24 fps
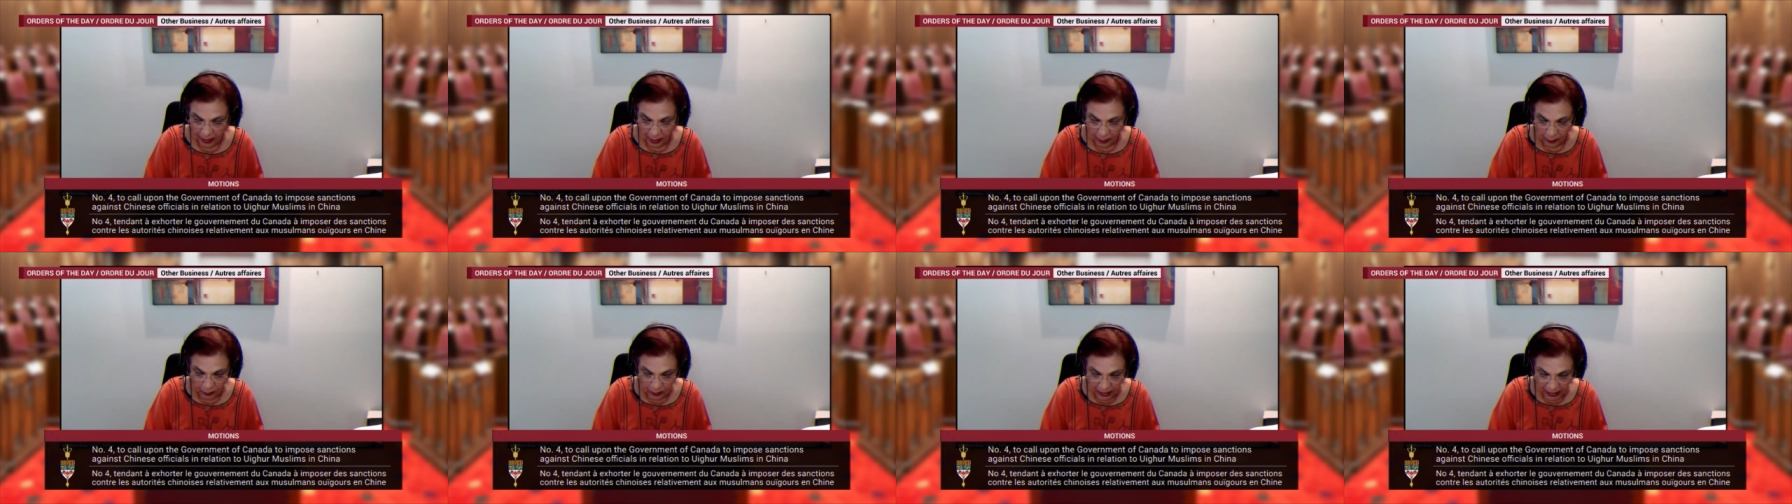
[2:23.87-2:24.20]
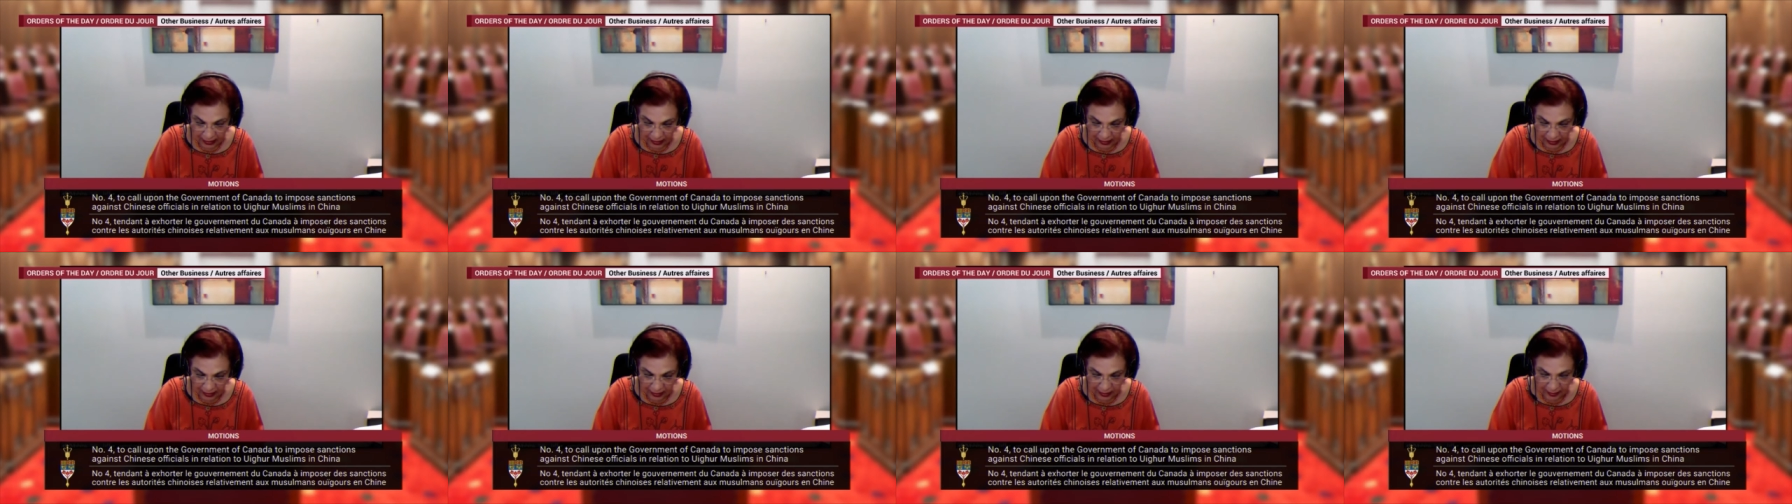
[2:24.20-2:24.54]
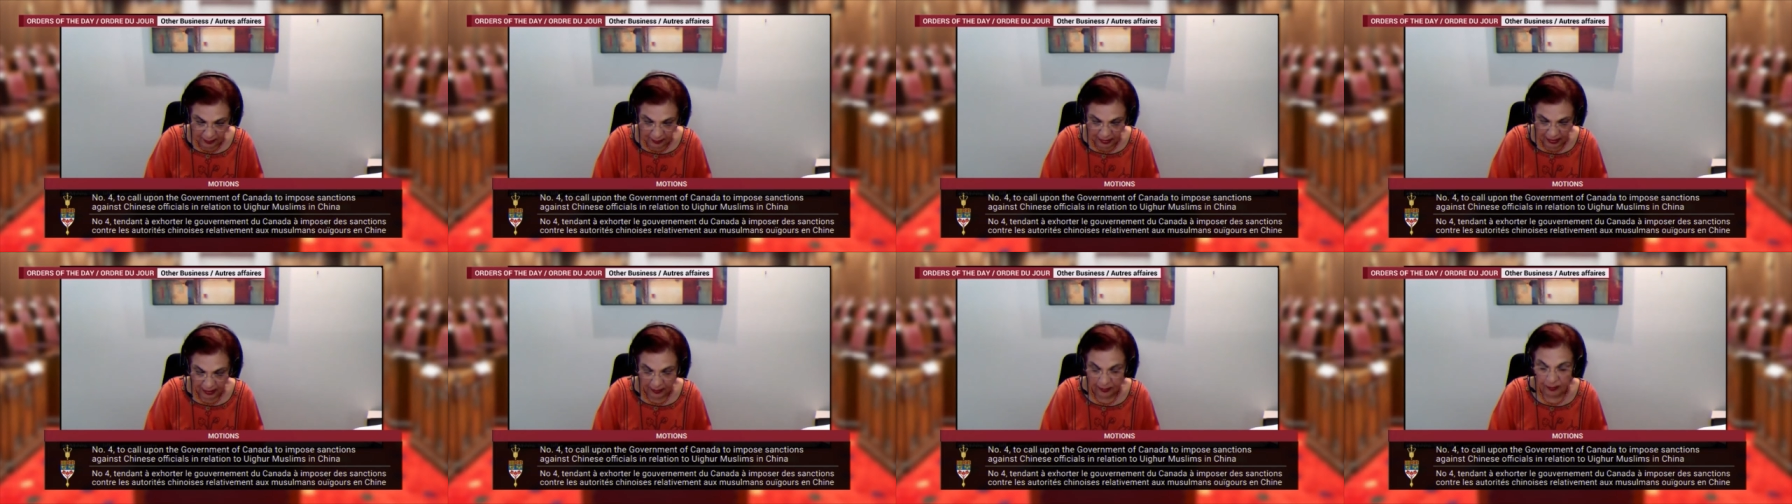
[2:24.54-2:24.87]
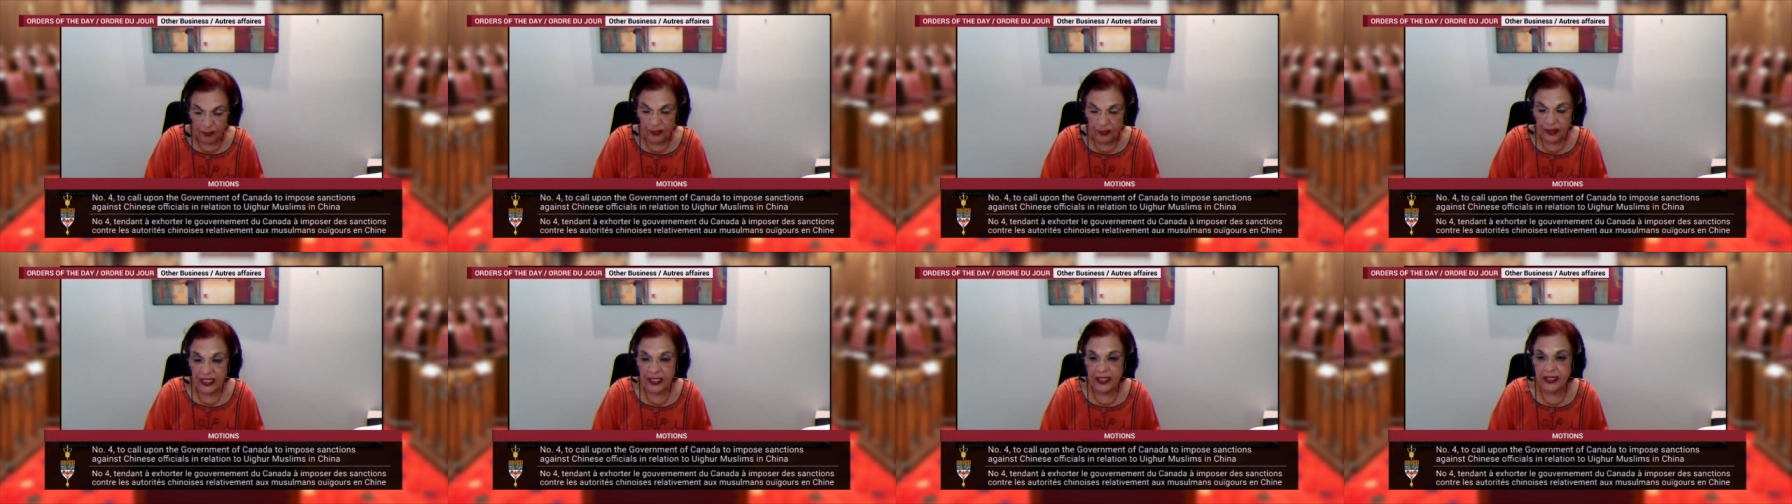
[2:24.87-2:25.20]
Uyghurs being
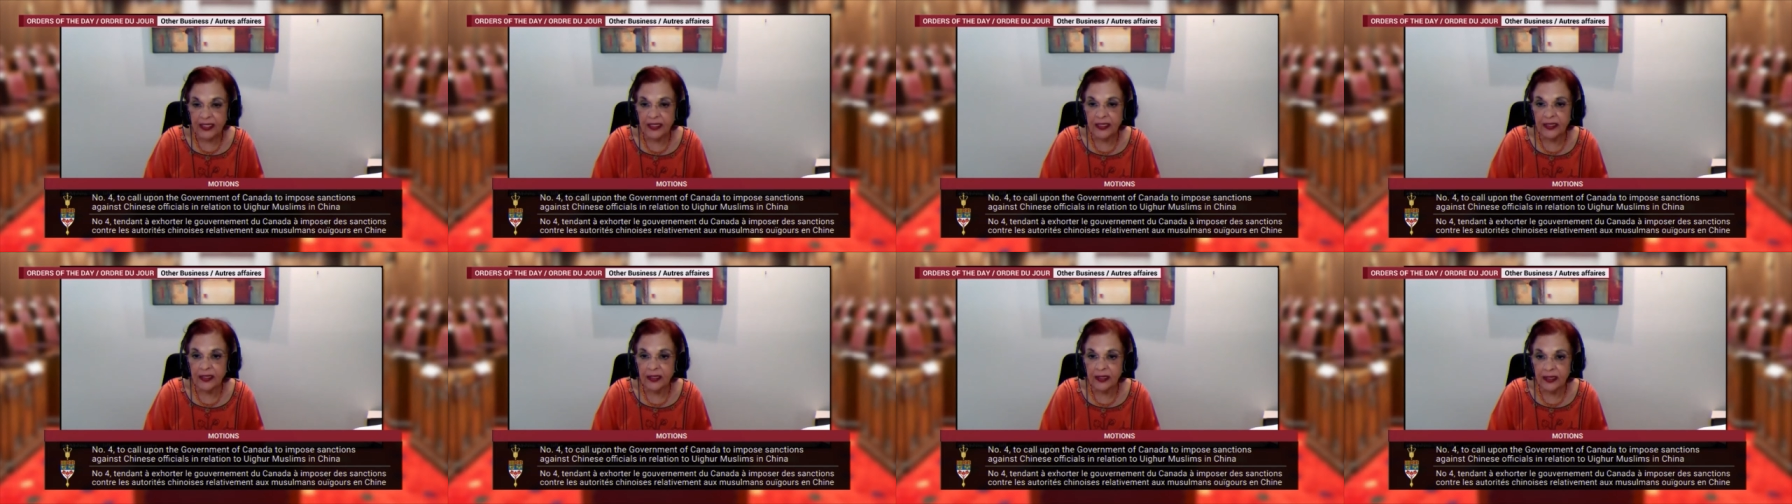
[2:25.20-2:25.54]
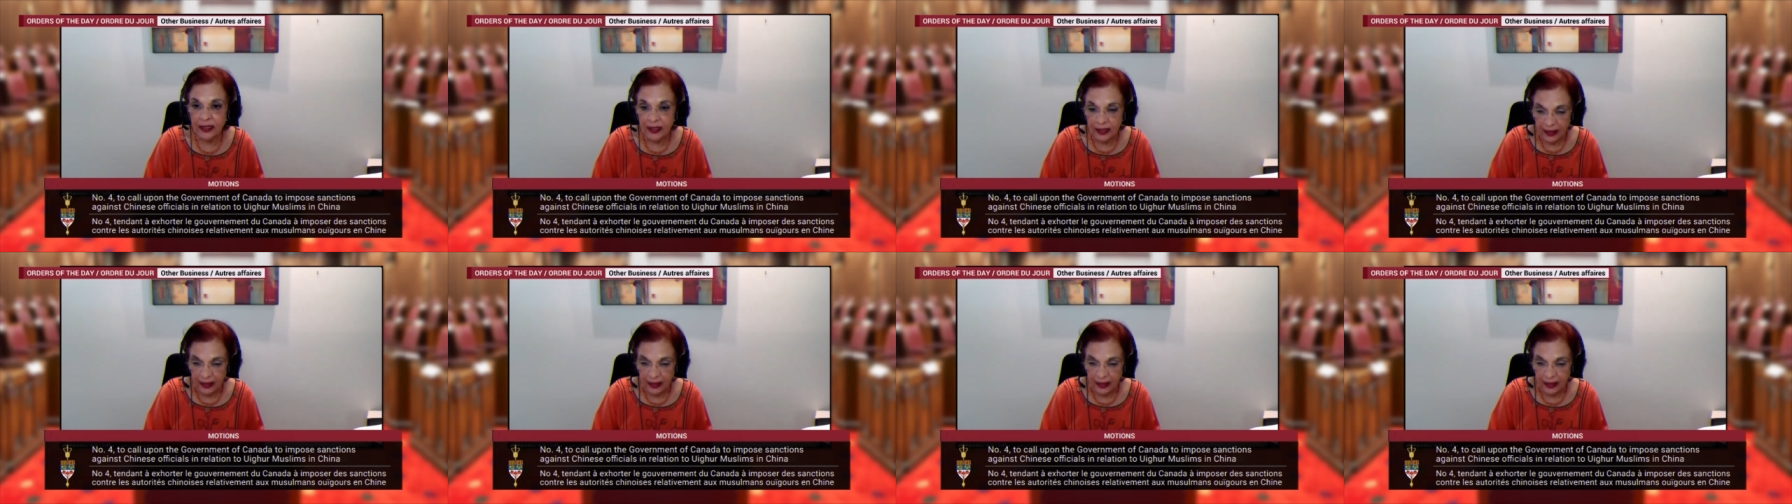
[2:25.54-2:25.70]
beaten,